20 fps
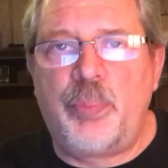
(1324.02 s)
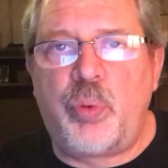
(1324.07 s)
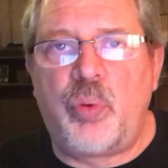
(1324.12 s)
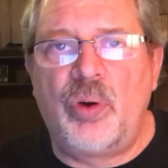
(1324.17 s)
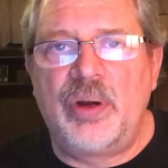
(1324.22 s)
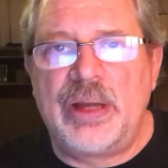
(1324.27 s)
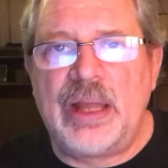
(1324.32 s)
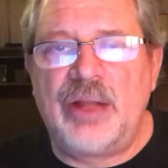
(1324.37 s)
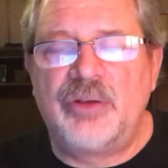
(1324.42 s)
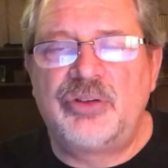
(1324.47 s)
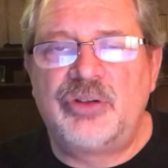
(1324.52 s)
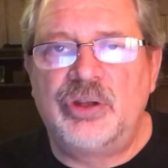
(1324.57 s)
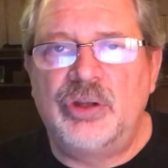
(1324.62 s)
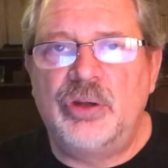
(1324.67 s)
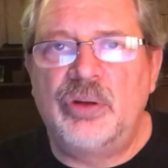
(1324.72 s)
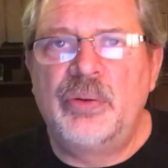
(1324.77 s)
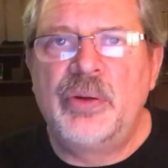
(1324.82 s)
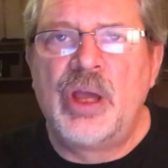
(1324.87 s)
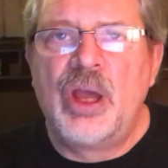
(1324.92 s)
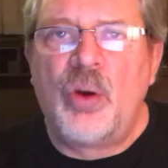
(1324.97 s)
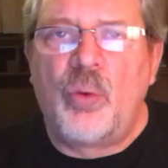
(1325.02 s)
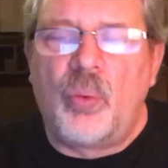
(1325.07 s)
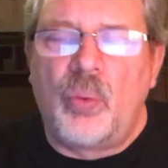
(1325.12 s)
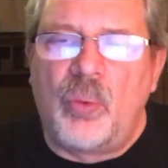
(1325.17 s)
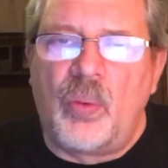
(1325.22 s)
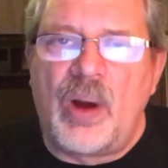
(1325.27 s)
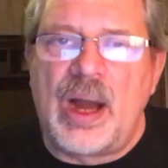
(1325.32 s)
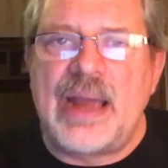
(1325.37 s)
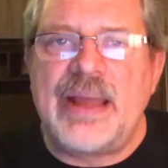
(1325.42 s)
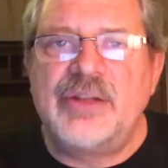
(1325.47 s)
point out to you,
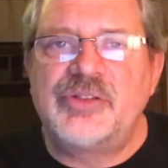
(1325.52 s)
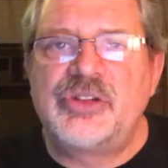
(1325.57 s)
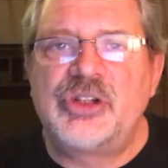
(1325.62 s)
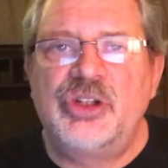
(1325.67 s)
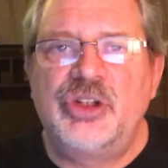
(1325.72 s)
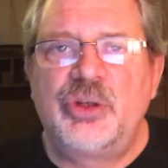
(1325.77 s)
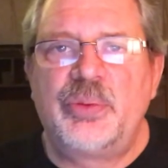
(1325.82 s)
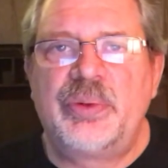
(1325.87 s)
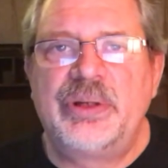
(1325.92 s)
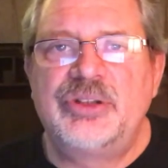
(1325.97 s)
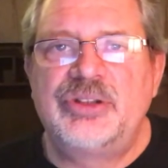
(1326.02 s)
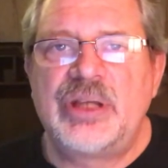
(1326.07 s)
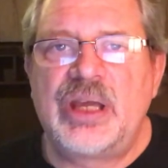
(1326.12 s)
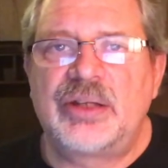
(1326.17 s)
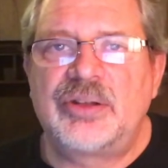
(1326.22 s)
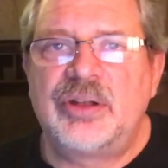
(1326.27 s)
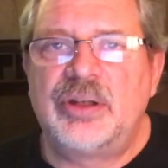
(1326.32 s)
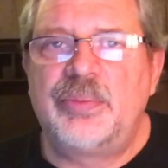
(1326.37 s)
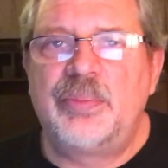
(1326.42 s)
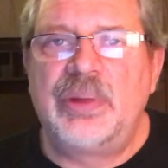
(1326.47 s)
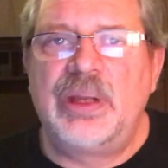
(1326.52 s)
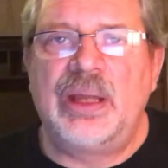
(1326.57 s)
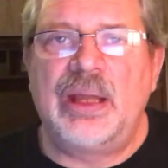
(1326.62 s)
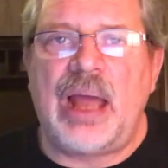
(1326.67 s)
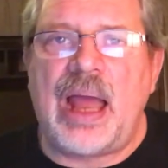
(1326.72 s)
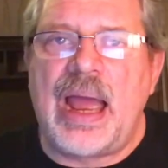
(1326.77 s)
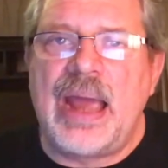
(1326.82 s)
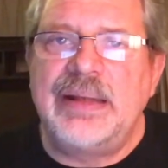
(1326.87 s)
why is it you rejected me?